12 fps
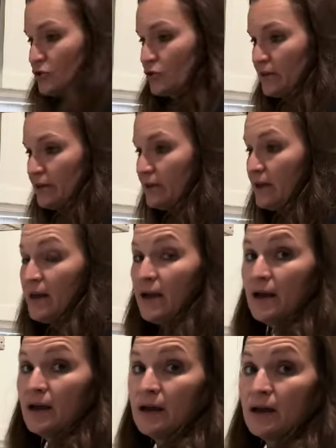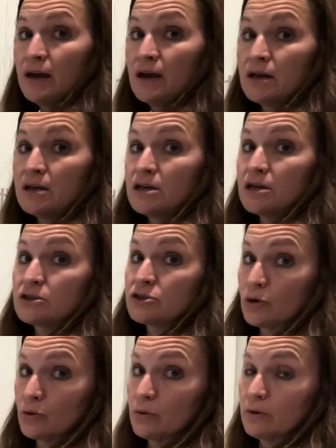cooking.
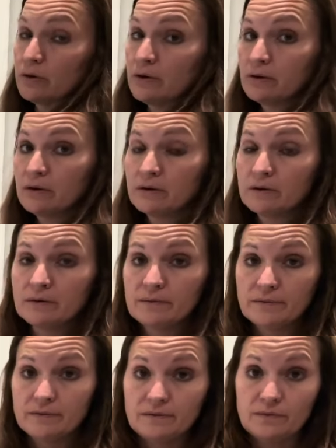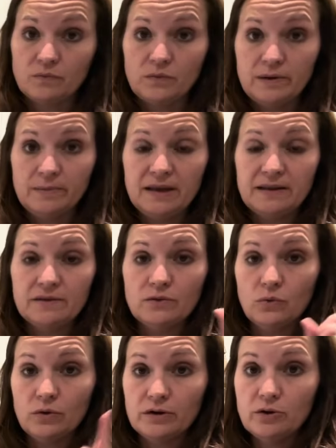So we made the
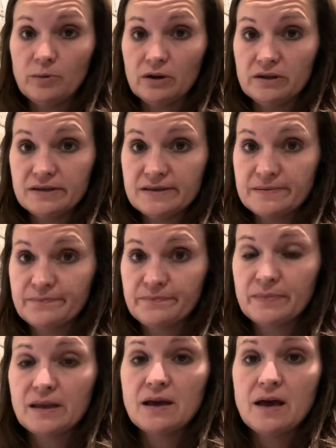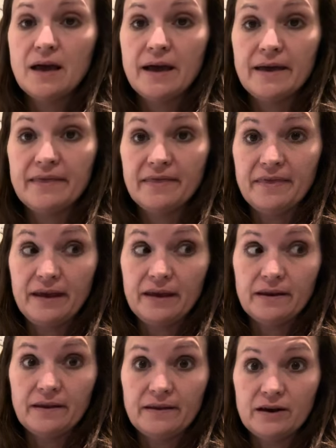Oreo balls, and
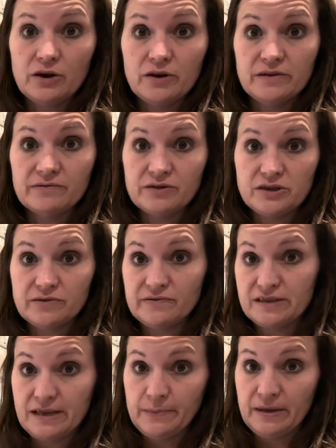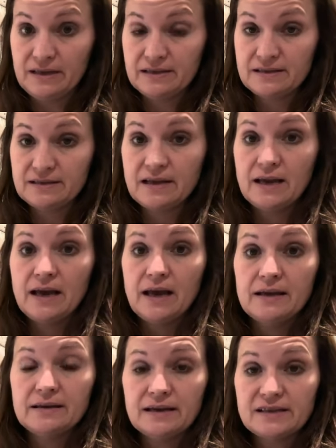then they're in the freezer for 10 minutes.
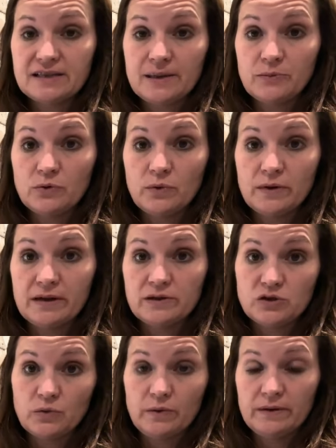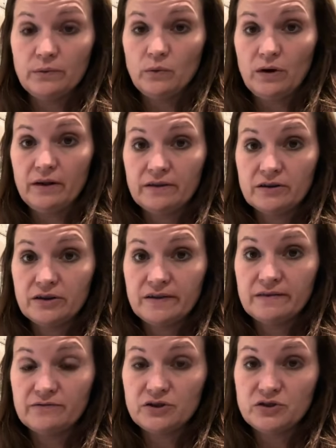Next I'm going, so while they're in
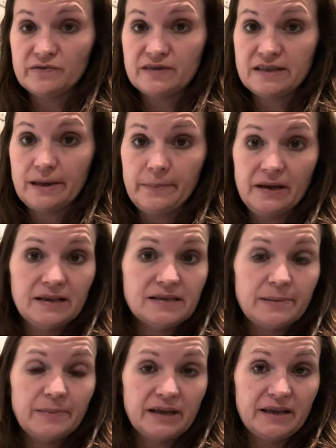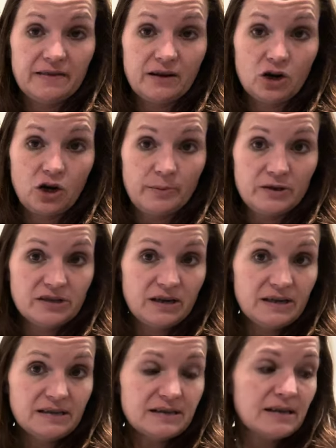the freezer for 10 minutes, I'm making the caramel
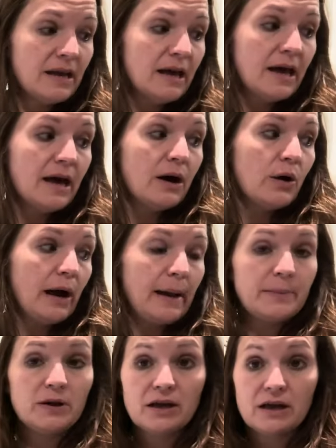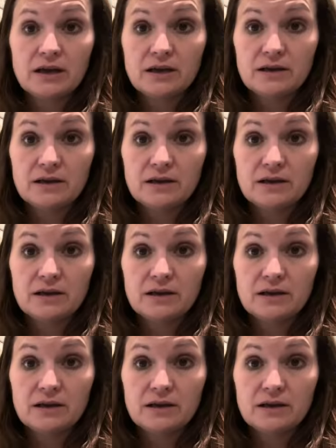sauce. I'm going to